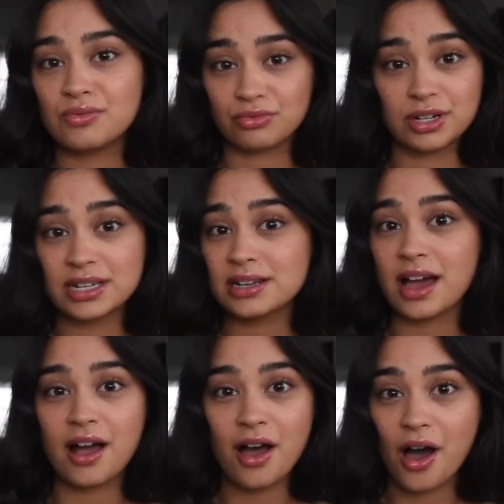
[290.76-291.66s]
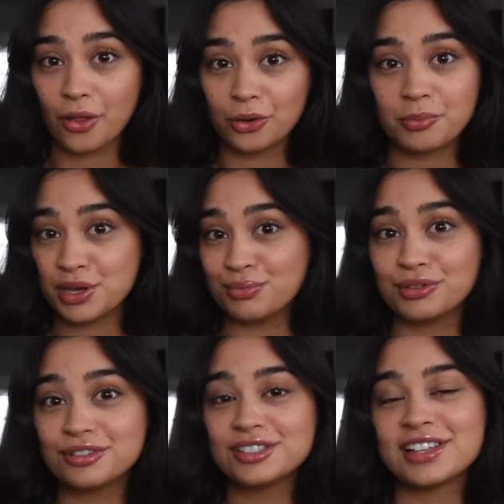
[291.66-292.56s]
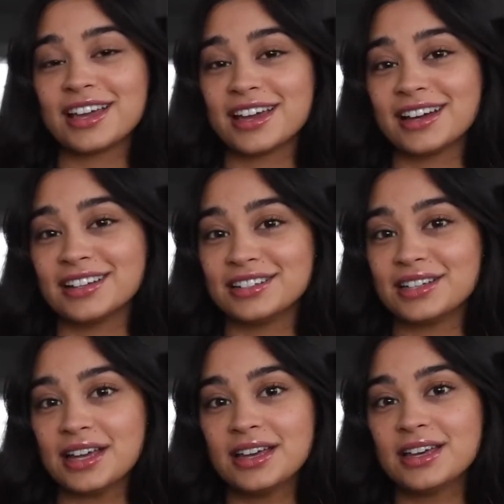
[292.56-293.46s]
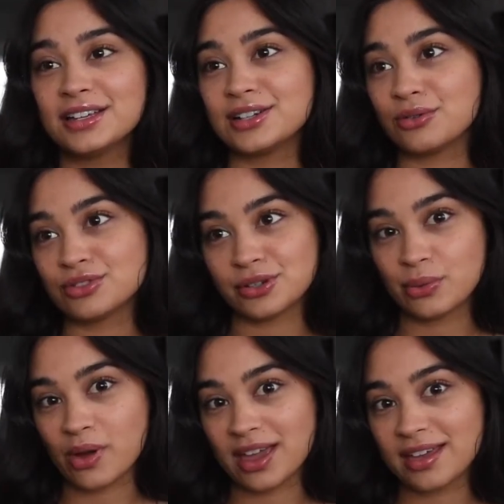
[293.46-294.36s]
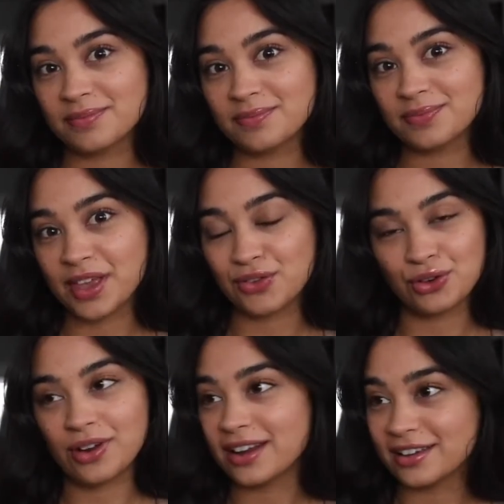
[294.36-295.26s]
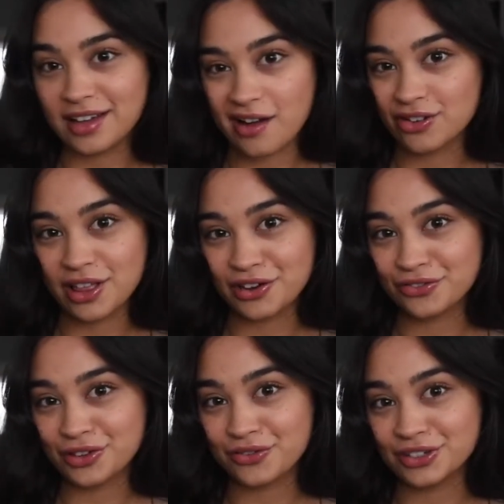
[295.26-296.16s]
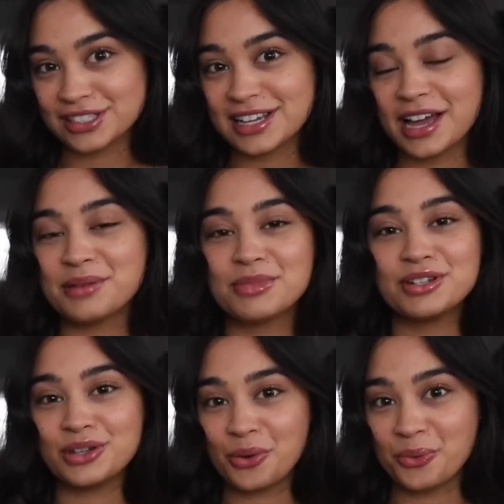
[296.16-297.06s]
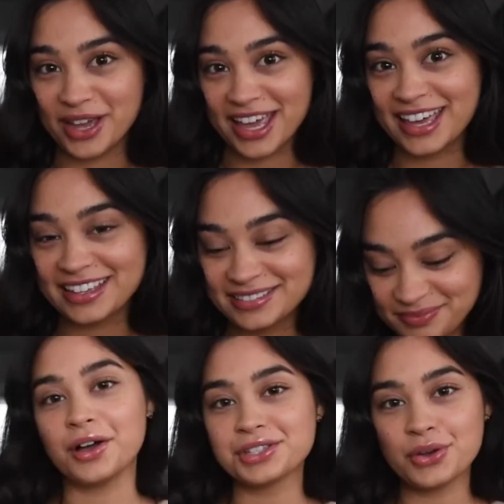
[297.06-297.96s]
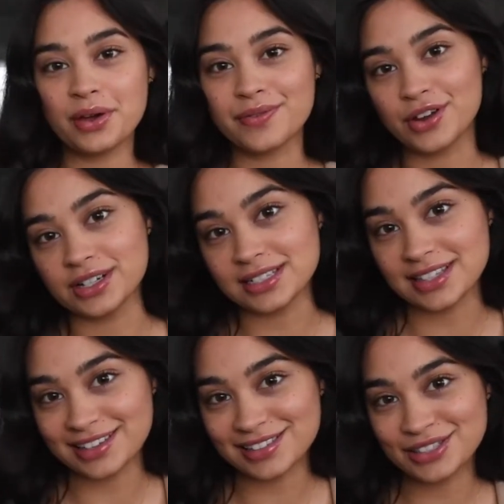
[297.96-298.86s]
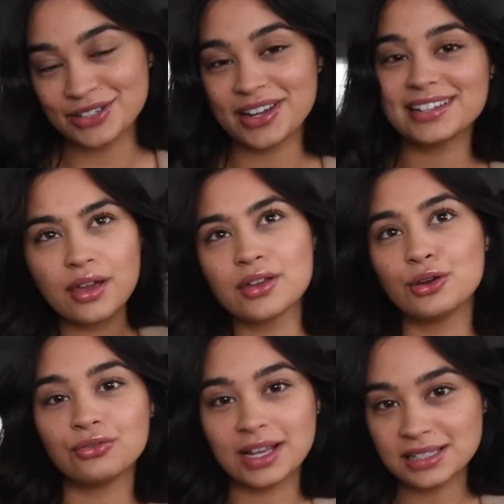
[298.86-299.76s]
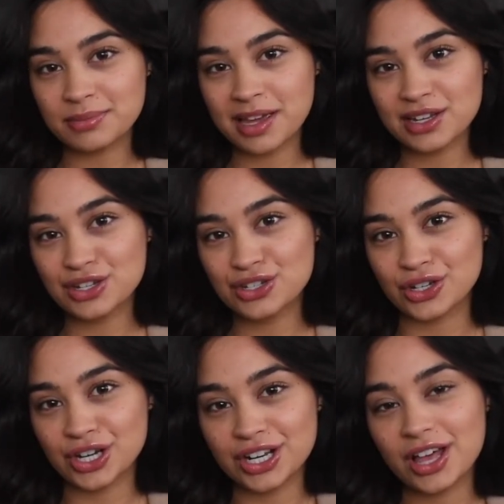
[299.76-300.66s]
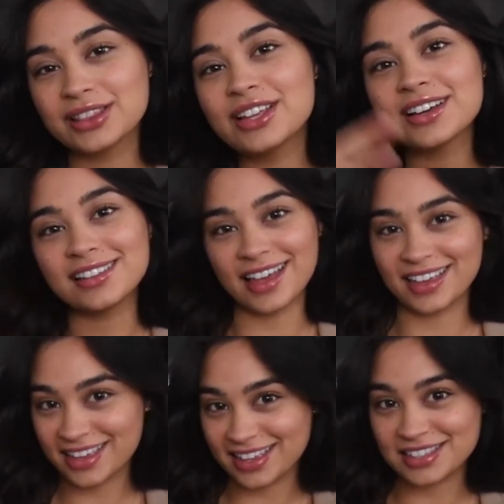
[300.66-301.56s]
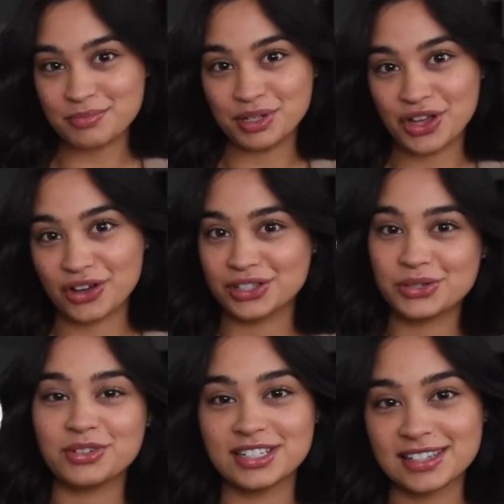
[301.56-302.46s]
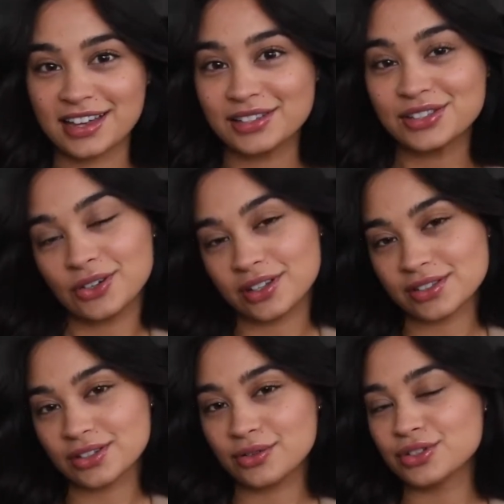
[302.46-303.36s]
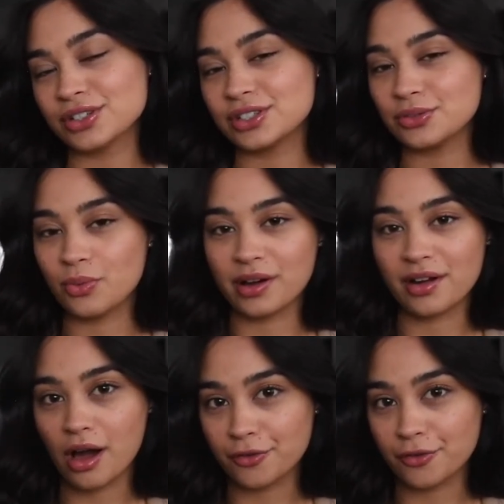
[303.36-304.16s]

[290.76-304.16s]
read other people's, and don't just wing it. If you're writing a cover letter for the first time, don't wing it. Also, if you're a design student, your resume should look like it belongs to a design student, so don't just do one off